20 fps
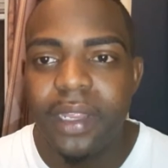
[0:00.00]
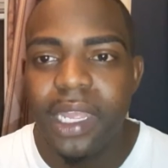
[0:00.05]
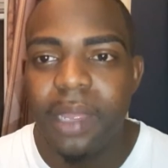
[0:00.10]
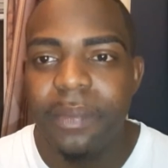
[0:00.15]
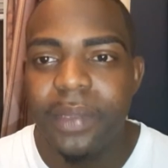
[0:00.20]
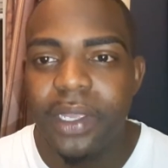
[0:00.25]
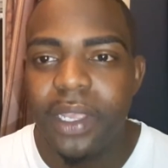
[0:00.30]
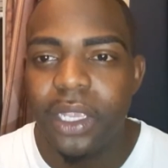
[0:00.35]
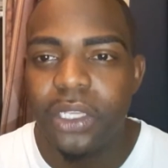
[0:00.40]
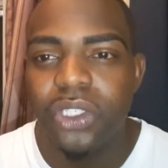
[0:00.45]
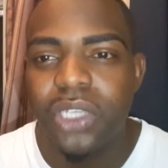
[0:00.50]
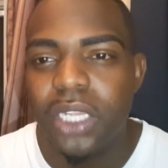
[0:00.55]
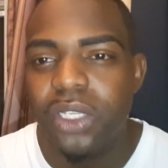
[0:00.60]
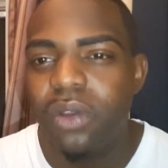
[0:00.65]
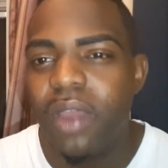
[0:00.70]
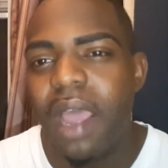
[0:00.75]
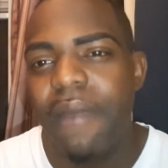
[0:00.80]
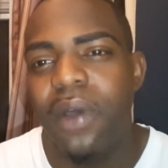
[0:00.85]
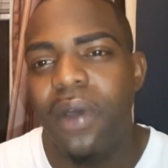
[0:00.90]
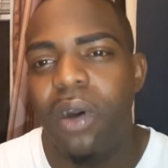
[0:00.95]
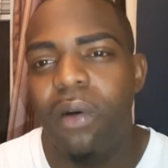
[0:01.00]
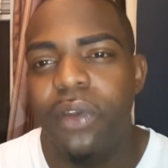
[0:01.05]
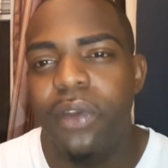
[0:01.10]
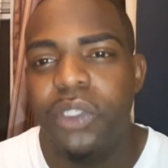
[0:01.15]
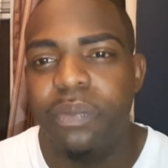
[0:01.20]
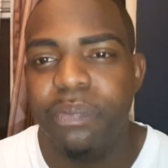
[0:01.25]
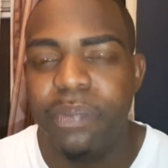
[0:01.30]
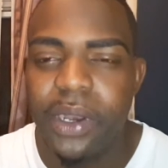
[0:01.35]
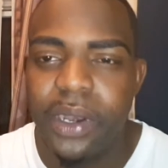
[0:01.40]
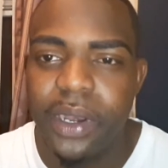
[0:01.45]
yet because you guys don't have the Holy
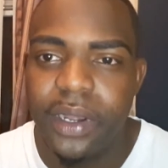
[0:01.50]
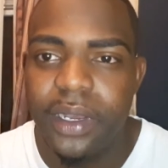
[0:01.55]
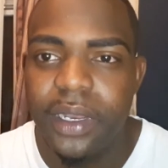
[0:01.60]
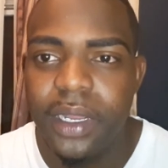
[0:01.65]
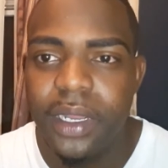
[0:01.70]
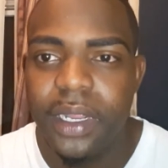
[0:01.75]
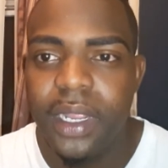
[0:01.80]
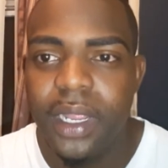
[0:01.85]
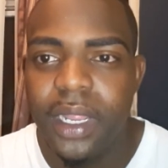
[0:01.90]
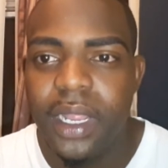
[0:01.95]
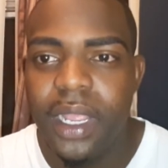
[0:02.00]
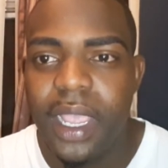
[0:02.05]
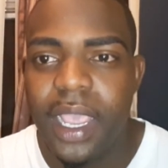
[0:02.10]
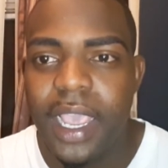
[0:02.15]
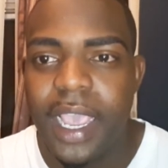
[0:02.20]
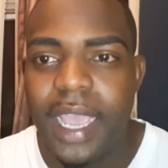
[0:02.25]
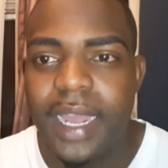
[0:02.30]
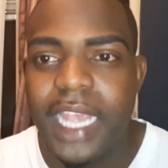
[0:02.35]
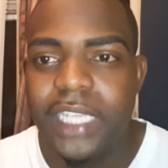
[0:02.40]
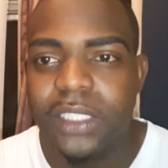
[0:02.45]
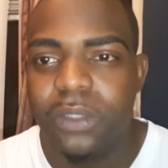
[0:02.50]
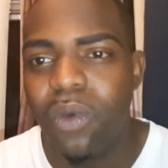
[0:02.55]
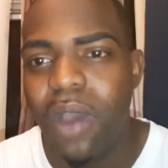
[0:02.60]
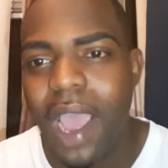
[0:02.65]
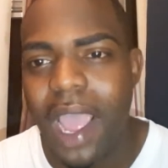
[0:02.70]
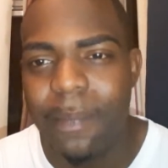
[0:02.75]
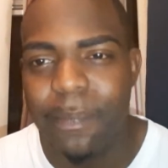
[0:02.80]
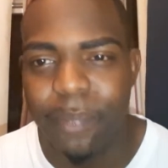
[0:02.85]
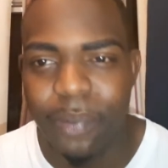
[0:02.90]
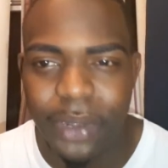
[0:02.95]
Spirit. And that's
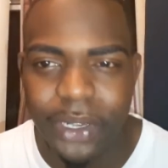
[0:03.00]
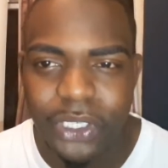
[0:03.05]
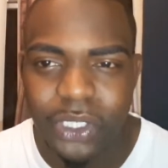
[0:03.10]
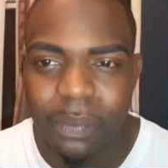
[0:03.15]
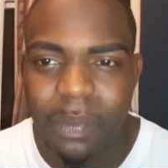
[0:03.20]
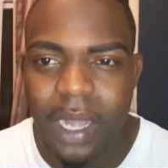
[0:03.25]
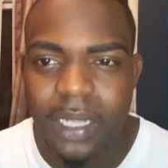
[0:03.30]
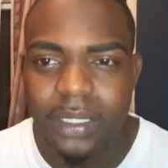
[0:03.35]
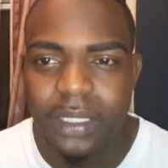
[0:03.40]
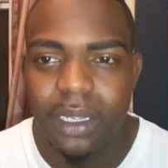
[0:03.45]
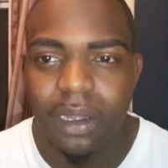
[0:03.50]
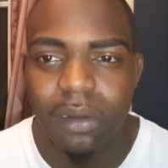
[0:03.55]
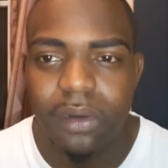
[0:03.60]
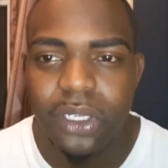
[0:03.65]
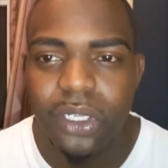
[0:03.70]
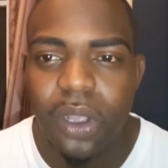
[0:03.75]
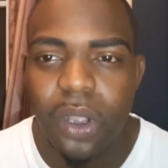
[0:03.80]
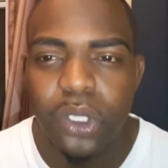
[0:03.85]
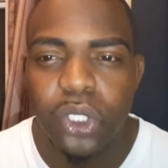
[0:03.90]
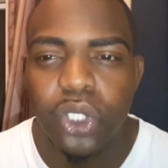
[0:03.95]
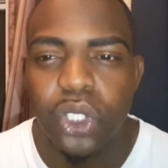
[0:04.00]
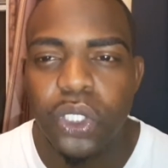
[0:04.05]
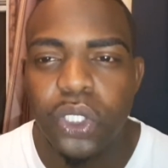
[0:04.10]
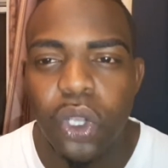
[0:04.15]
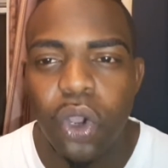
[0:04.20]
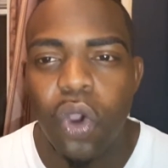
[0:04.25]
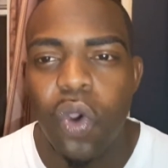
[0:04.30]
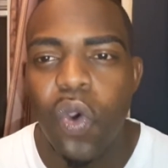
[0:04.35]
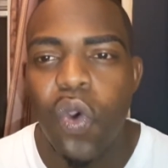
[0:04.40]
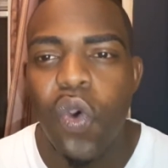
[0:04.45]
why I preach about the Holy Ghost
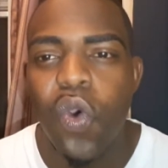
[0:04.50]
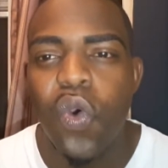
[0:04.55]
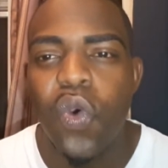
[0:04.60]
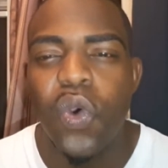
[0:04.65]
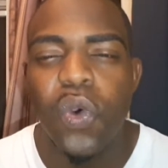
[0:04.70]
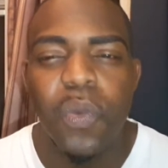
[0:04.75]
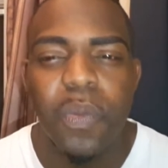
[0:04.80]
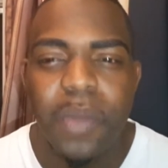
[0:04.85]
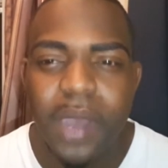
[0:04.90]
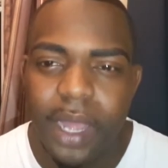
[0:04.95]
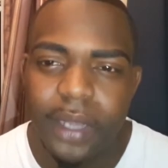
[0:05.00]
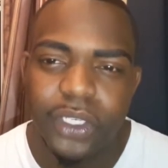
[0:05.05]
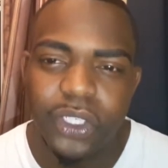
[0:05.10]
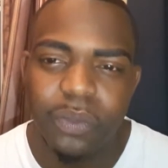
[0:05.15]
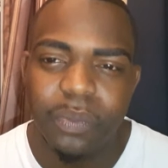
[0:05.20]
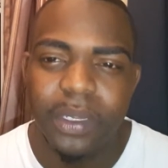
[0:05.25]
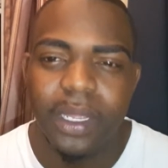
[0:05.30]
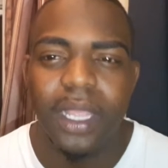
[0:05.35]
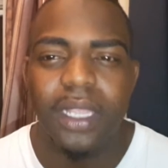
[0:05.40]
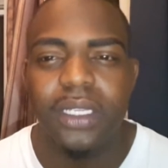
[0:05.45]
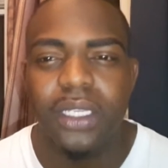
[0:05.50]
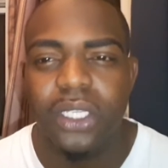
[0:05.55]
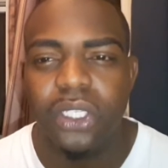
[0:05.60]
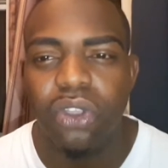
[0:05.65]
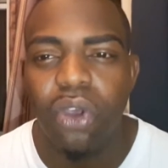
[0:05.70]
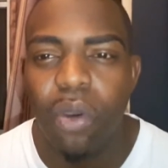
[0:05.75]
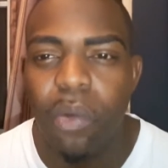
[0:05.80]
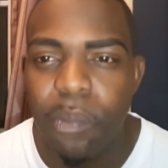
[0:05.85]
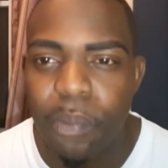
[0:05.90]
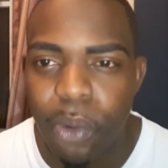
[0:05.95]
so much, because it's
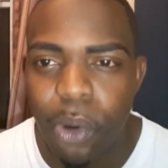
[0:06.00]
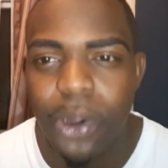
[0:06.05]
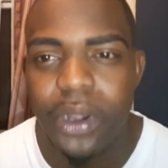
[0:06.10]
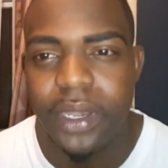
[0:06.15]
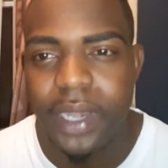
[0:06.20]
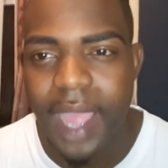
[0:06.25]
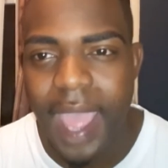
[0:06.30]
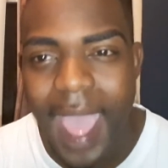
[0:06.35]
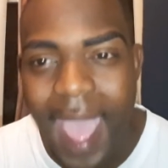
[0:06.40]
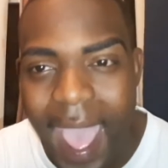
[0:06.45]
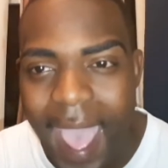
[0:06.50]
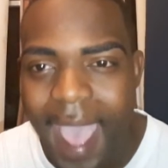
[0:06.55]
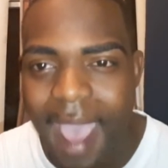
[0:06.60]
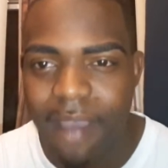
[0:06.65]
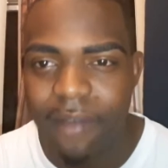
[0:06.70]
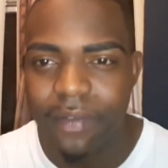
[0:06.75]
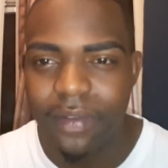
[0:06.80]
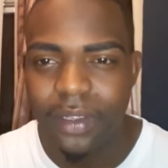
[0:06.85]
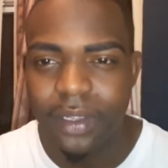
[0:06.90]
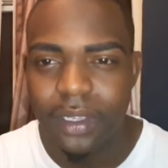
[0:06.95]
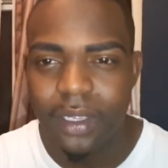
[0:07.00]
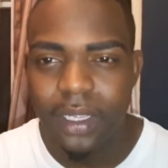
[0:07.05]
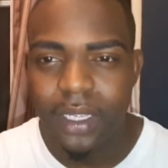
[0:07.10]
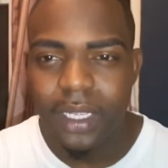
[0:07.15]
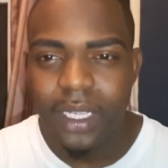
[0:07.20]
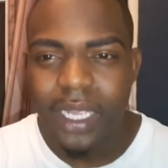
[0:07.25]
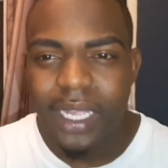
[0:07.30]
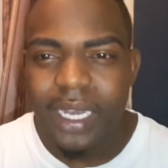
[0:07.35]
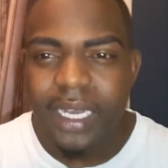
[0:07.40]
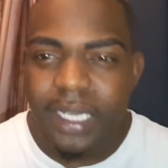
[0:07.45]
so important to have.
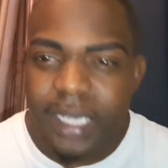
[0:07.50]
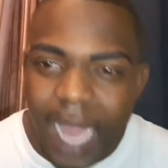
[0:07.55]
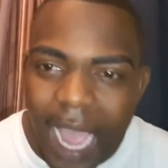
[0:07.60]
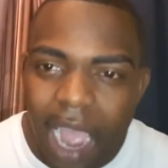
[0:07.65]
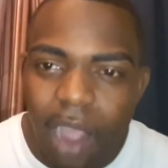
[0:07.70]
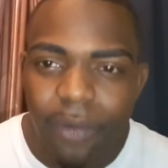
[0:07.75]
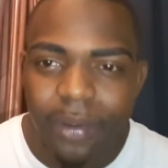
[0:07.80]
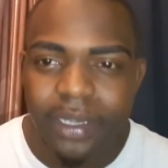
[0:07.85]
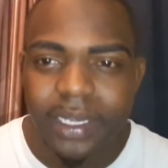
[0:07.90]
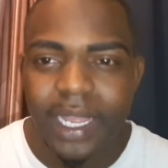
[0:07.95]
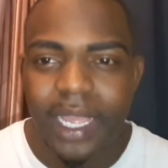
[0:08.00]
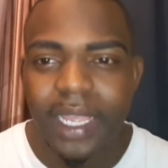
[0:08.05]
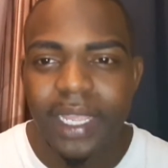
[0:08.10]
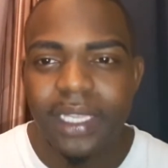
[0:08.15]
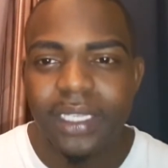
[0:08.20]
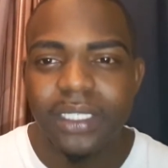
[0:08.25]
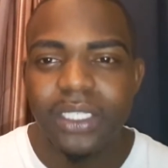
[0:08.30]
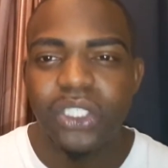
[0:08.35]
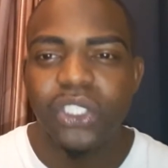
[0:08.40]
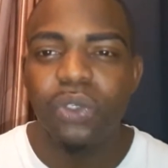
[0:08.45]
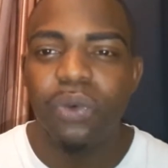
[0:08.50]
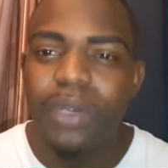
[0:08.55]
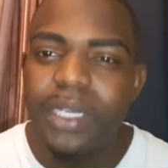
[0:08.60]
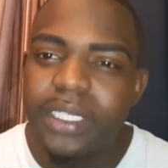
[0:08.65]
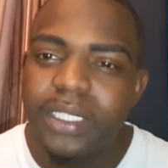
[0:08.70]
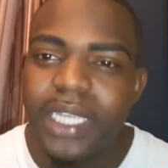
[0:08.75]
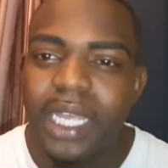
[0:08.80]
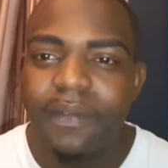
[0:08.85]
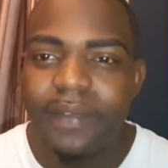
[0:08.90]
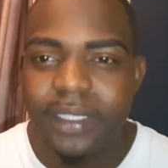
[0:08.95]
Nowadays, in
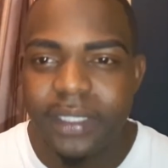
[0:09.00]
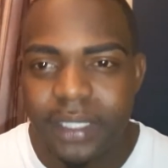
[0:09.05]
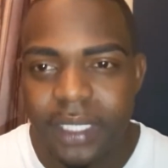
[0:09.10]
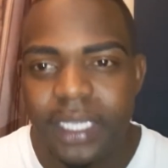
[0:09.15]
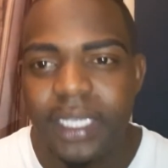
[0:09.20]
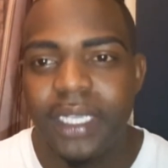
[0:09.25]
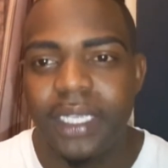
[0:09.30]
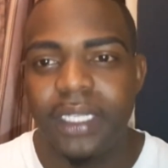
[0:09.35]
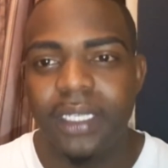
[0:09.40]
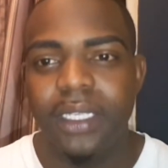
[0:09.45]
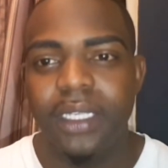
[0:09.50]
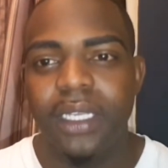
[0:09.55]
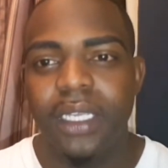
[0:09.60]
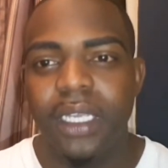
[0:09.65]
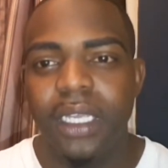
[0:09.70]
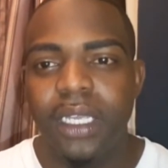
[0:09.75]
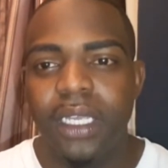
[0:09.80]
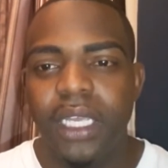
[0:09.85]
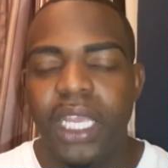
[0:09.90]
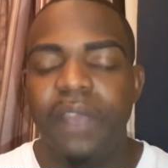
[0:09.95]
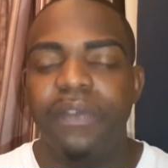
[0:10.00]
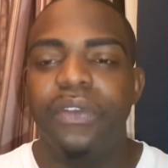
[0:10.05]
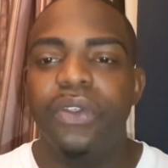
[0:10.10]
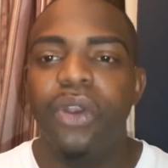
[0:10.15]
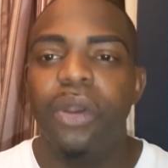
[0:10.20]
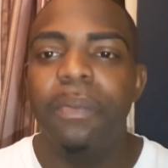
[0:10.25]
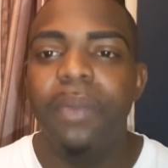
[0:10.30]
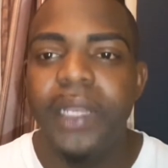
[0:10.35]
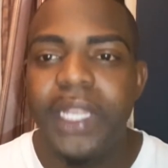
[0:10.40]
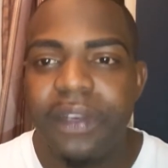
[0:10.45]
2017, if
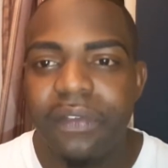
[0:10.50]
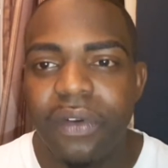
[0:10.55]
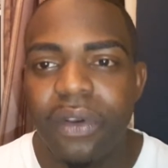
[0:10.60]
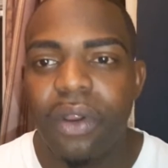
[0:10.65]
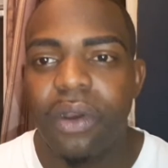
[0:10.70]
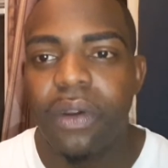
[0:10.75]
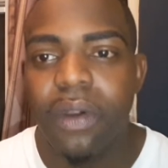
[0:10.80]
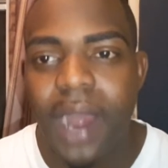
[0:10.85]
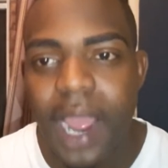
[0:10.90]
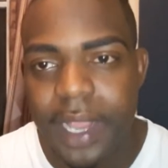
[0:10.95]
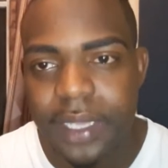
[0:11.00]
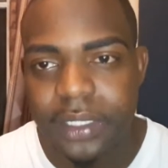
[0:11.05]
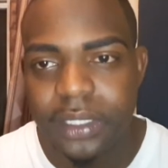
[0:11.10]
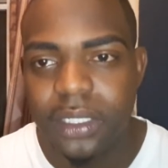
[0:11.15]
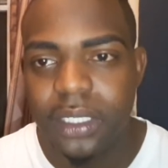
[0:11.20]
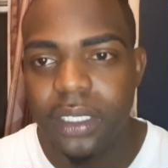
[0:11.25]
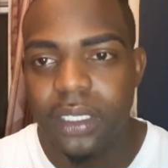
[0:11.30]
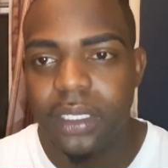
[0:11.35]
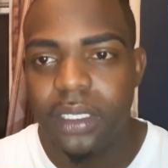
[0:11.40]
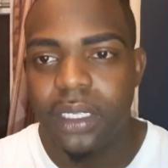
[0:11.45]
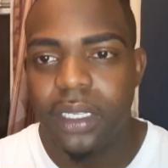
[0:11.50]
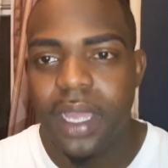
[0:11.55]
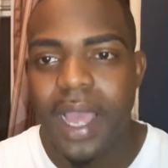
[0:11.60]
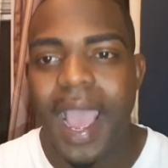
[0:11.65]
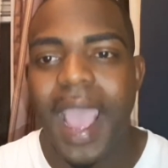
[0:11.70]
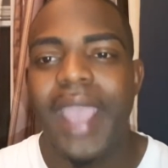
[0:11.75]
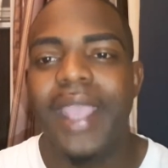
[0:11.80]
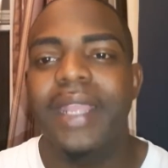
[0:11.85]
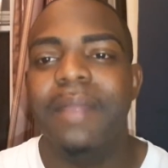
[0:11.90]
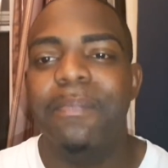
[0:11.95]
you're a believer in Christ,
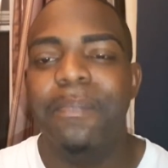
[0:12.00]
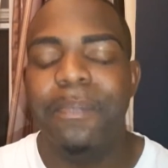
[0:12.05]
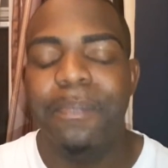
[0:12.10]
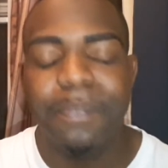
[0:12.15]
I